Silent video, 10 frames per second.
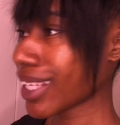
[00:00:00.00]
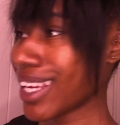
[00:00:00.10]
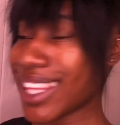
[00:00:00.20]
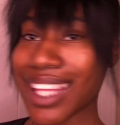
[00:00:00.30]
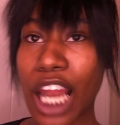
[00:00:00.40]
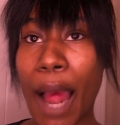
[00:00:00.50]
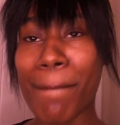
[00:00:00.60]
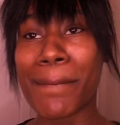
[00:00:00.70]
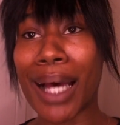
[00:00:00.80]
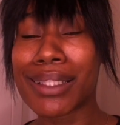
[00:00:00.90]
And then
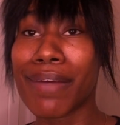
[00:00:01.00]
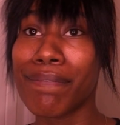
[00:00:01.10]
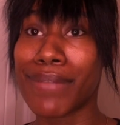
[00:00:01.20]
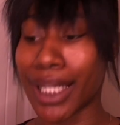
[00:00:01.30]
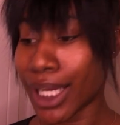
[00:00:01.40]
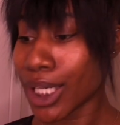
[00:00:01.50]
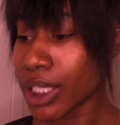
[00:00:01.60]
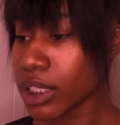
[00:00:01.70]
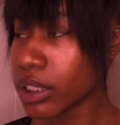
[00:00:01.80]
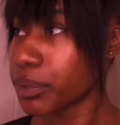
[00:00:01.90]
I'm about to flatten
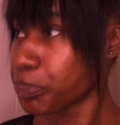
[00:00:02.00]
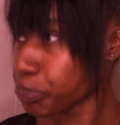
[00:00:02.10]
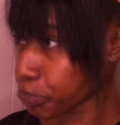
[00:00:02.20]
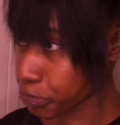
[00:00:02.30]
them.